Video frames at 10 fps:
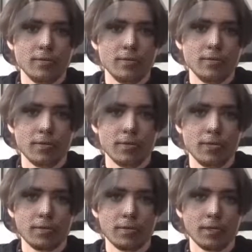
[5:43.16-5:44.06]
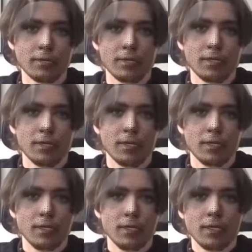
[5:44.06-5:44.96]
There we go.
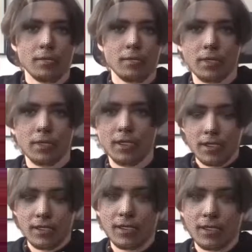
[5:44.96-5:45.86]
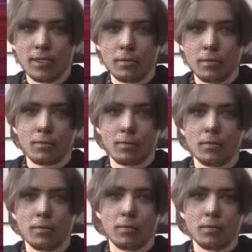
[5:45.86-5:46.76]
We're going
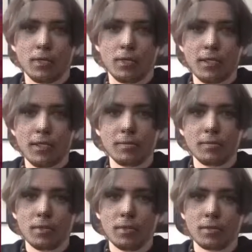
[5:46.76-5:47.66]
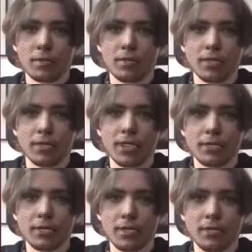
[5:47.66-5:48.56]
to import the
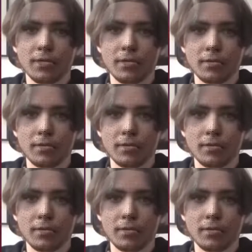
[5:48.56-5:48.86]
Gltf loader.